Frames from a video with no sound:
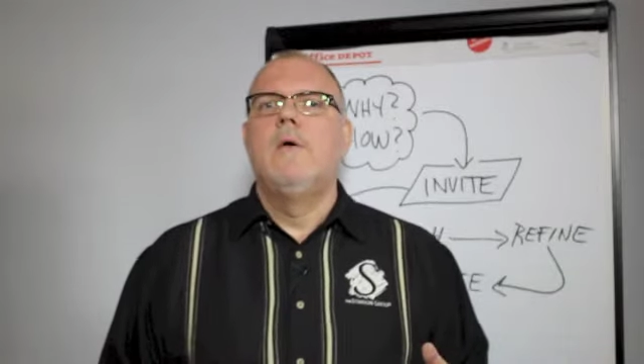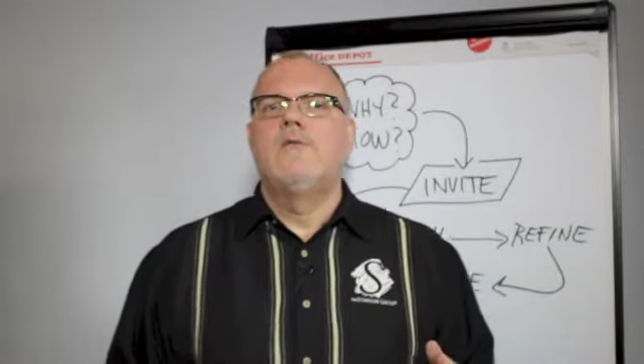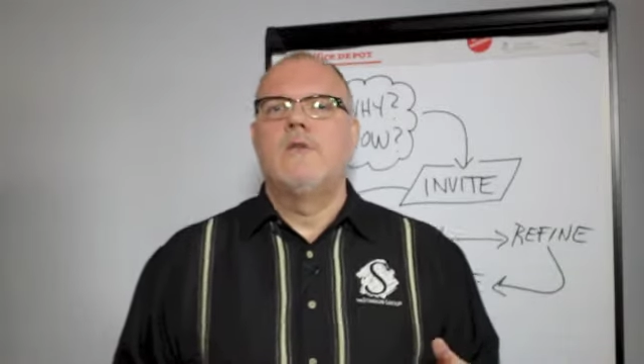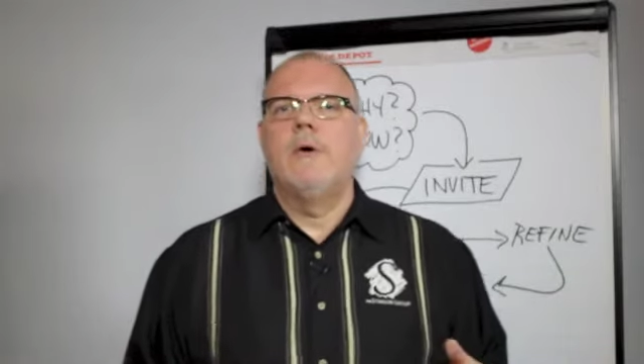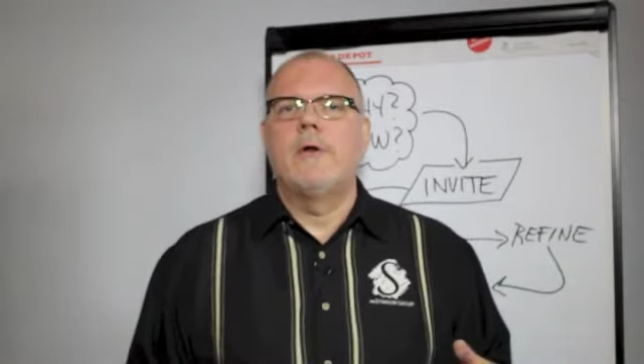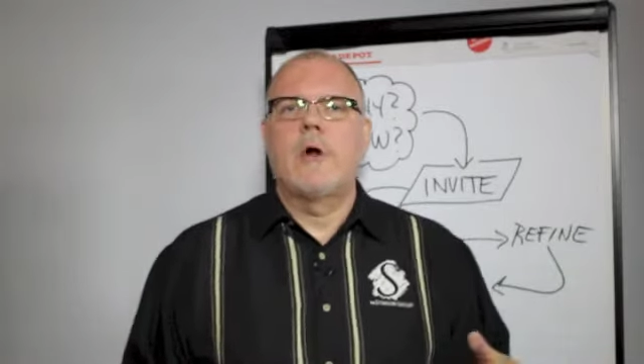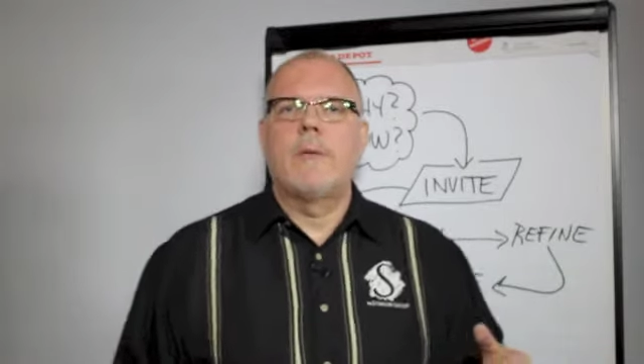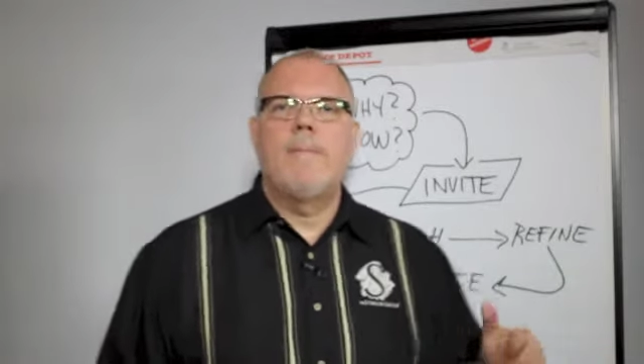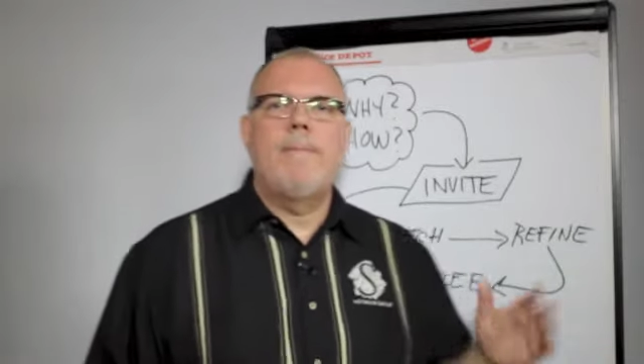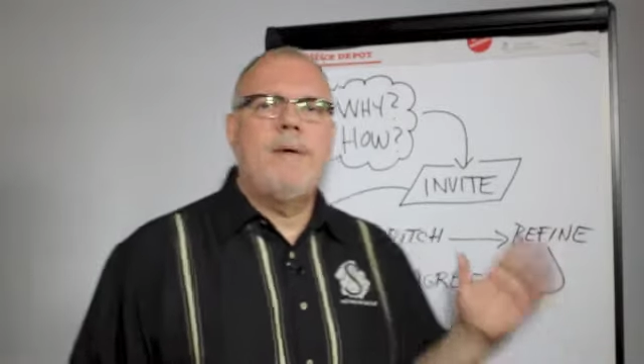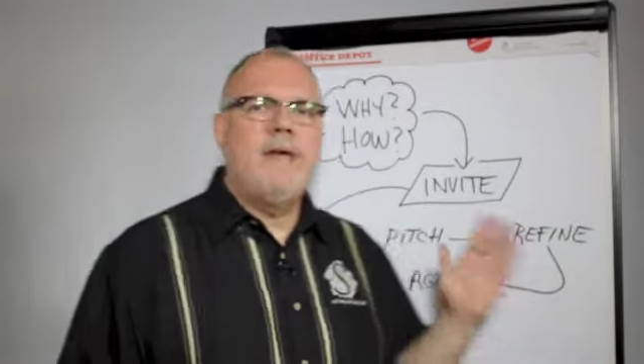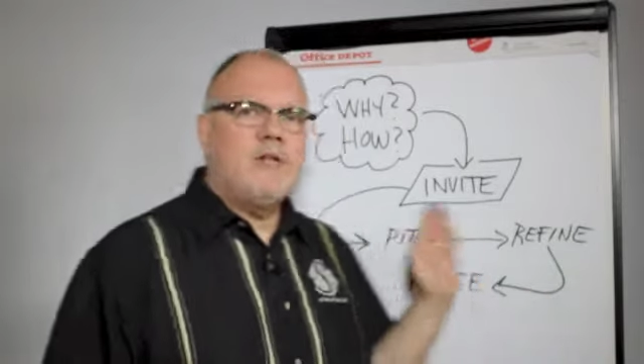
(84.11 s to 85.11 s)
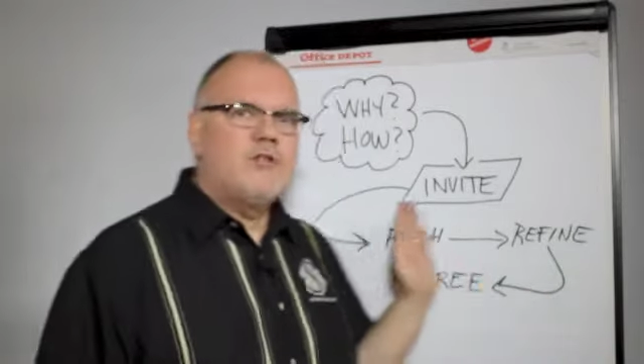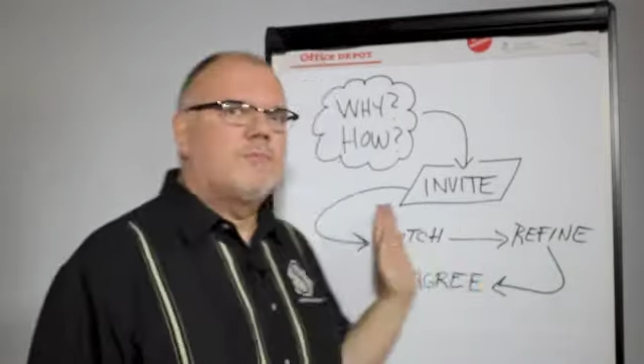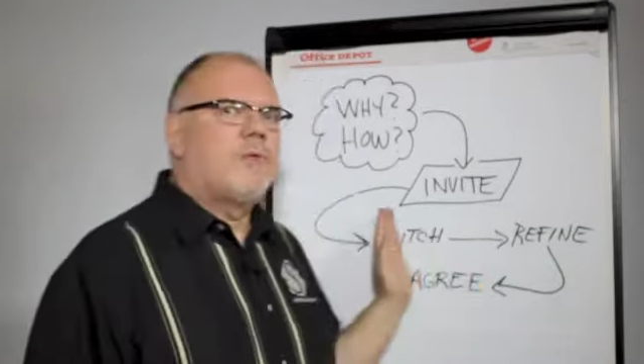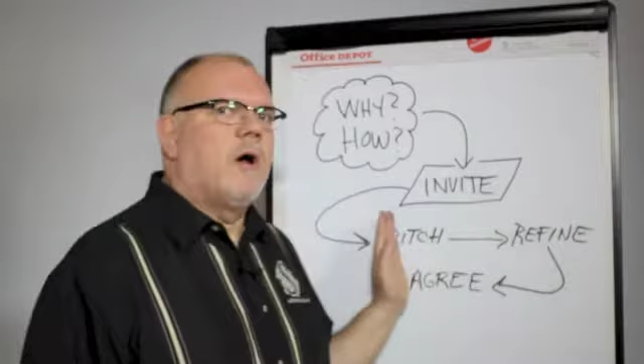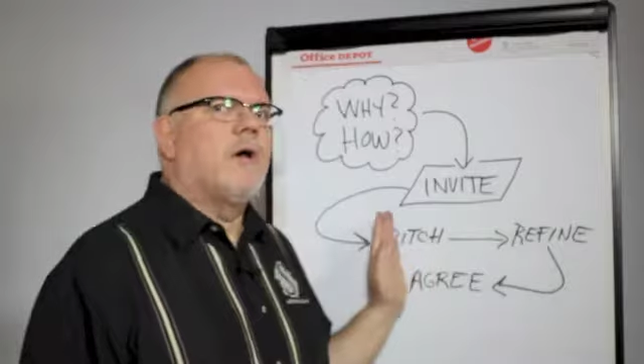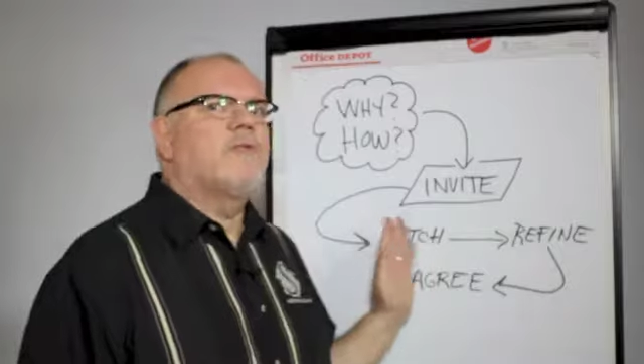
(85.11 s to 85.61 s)
So in our pitch
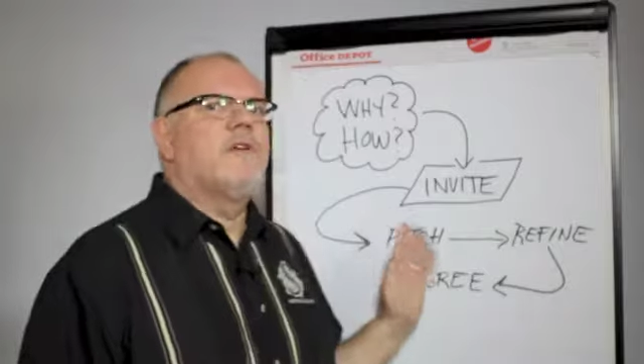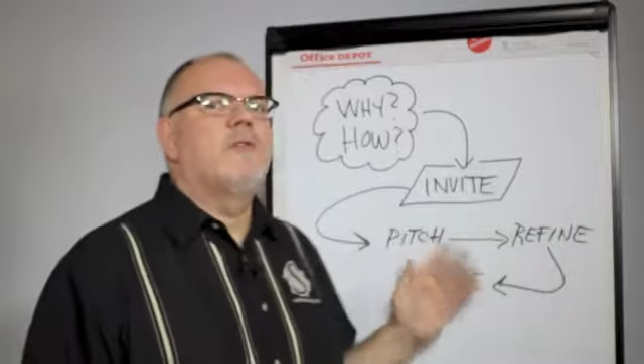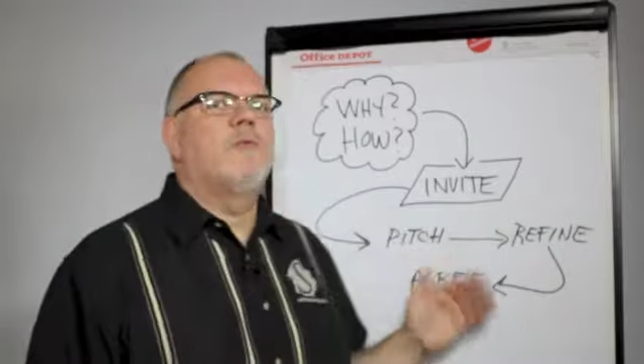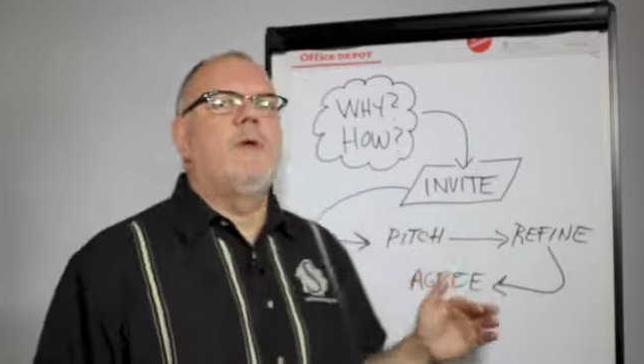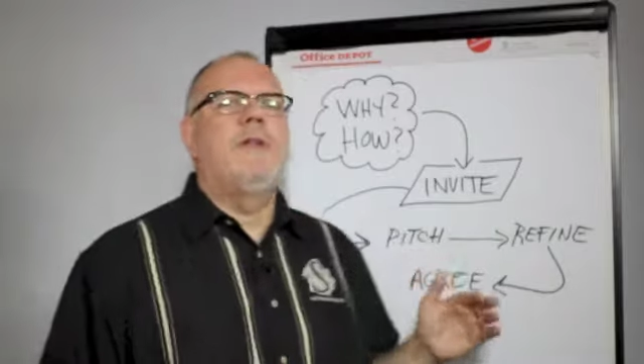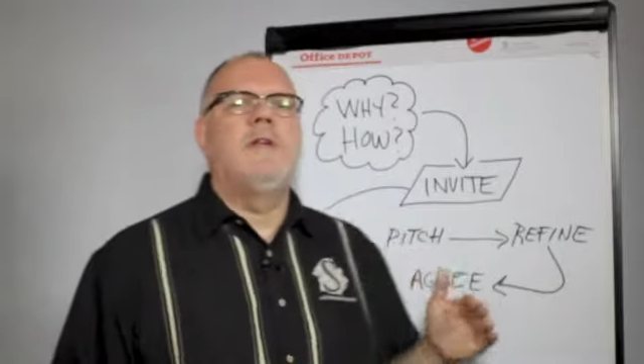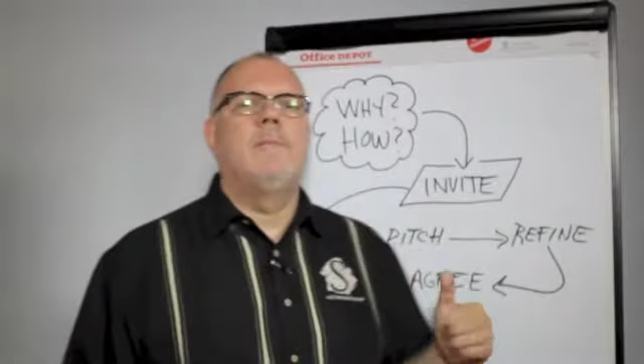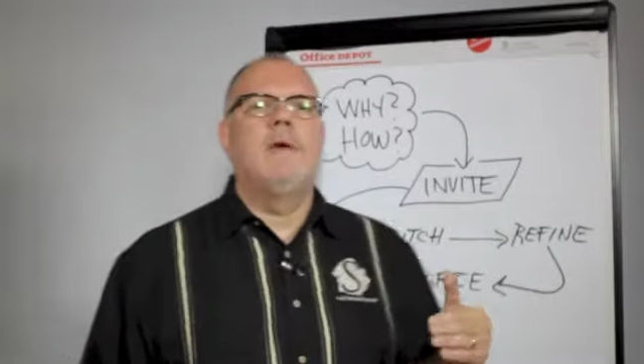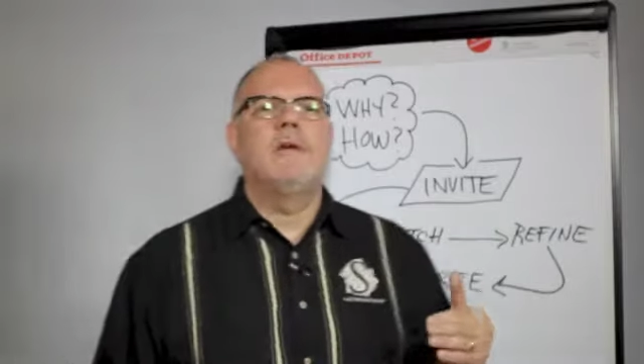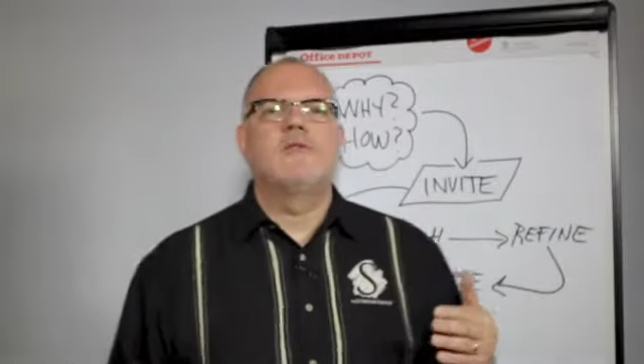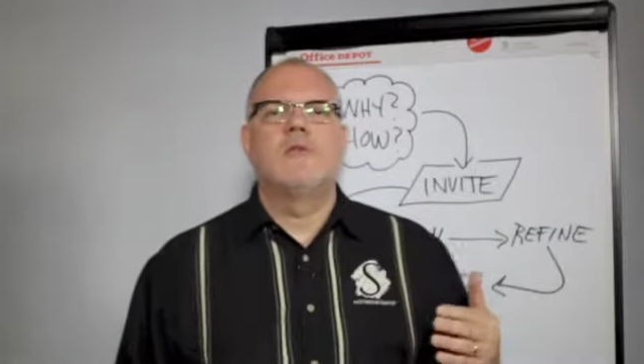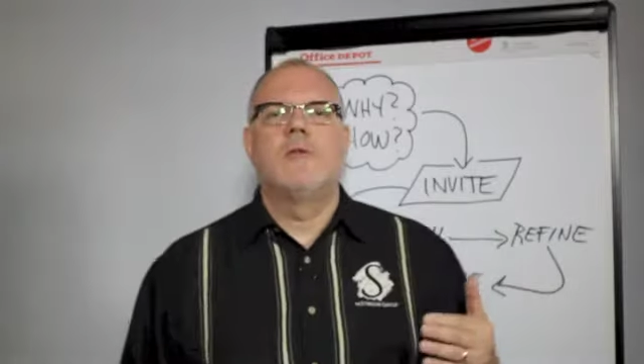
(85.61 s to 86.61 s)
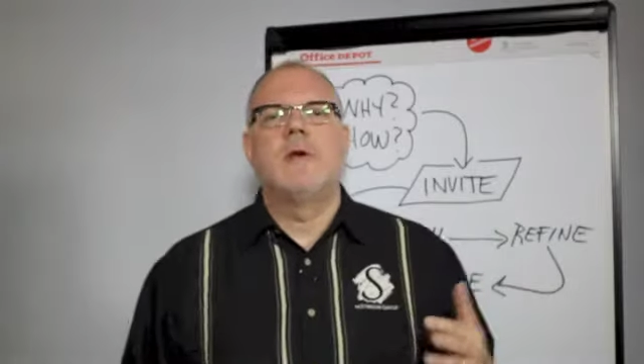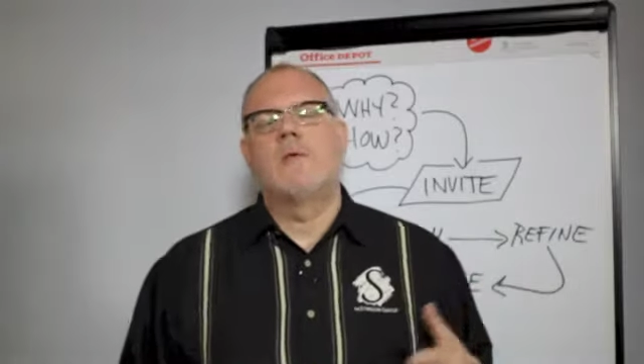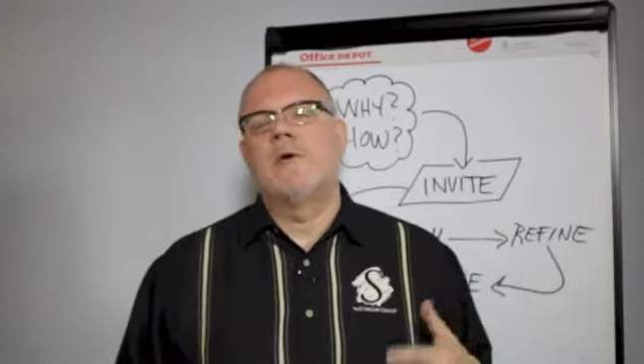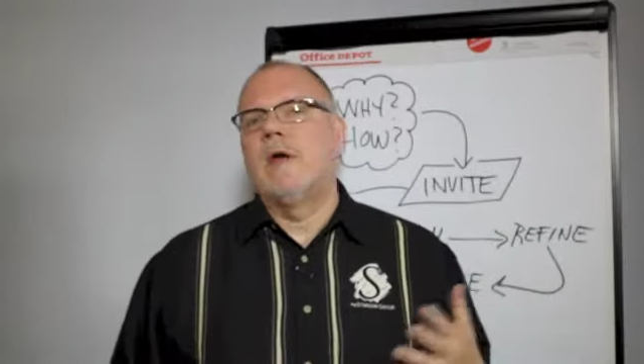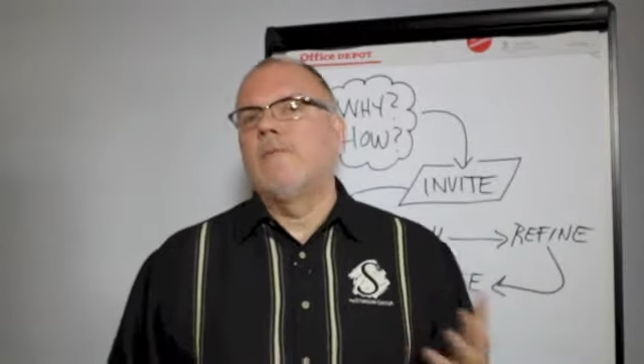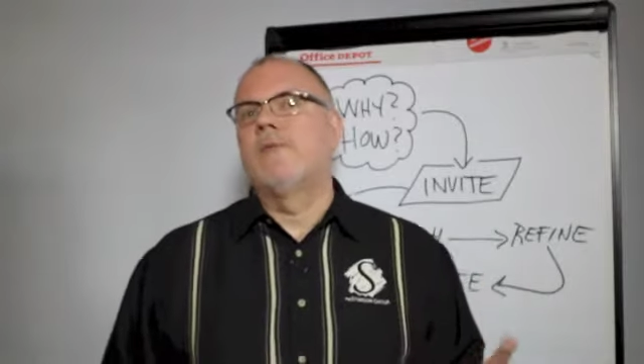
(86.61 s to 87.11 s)
process, we need to make sure that
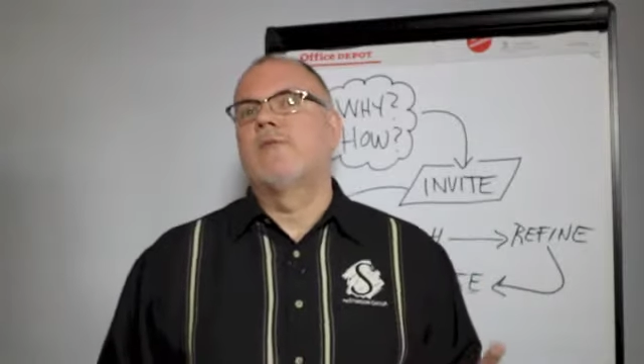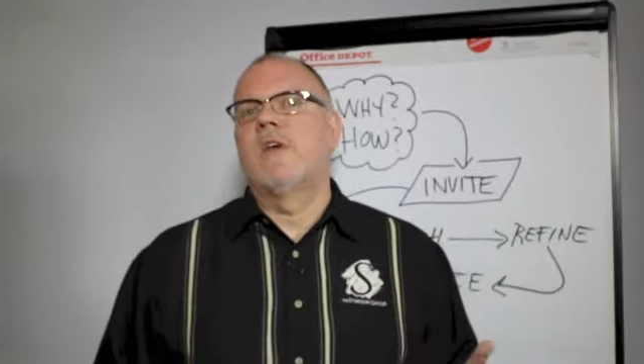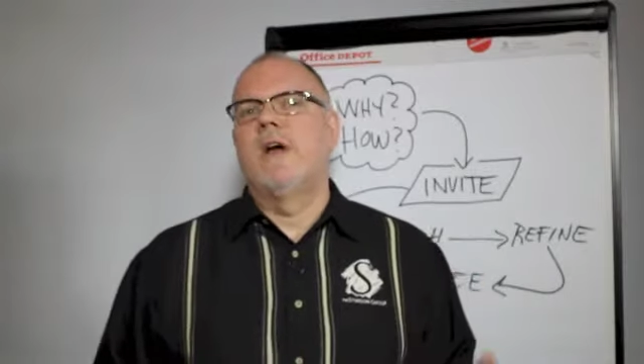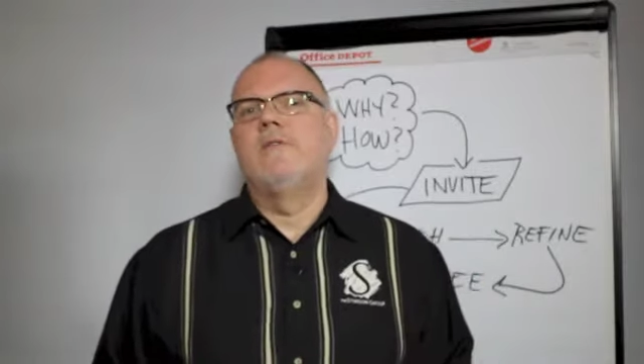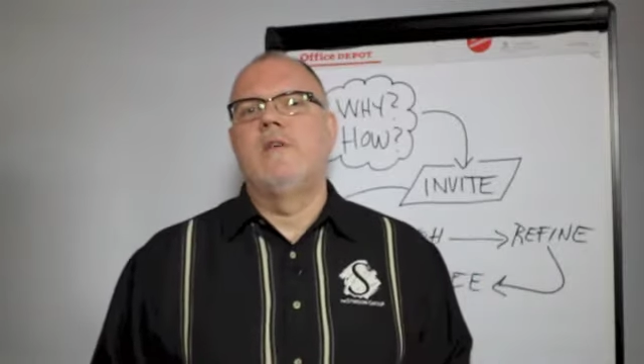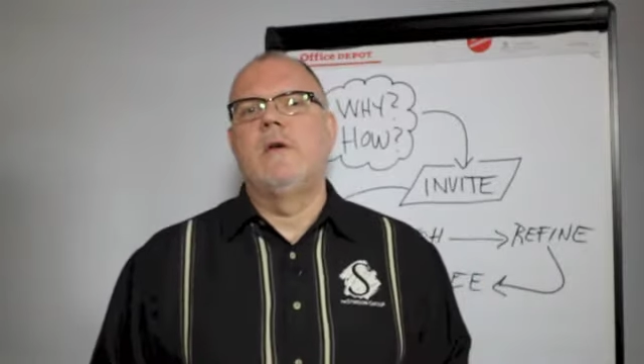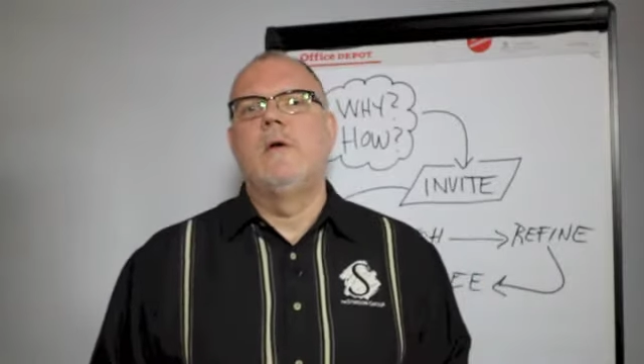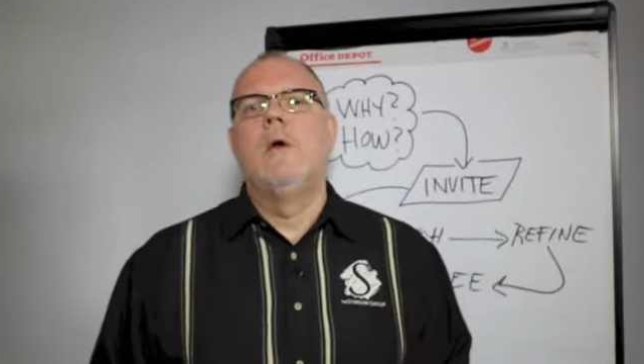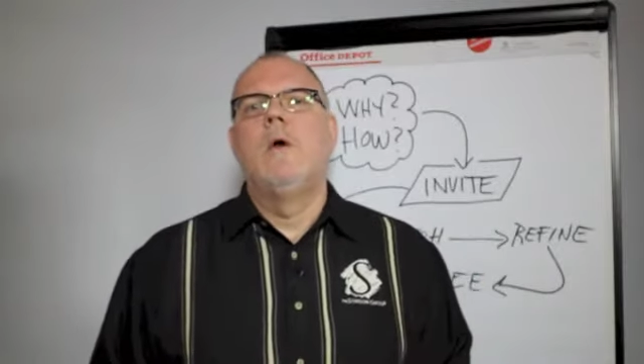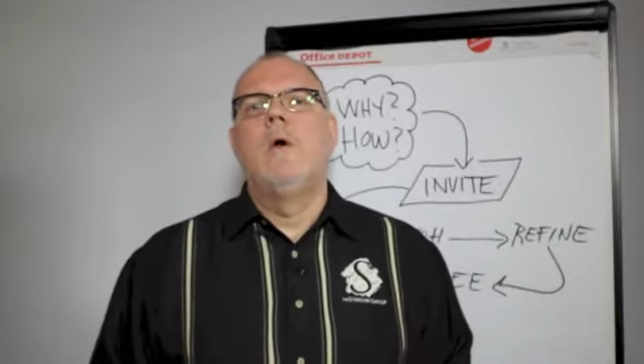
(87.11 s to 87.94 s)
we're emphasizing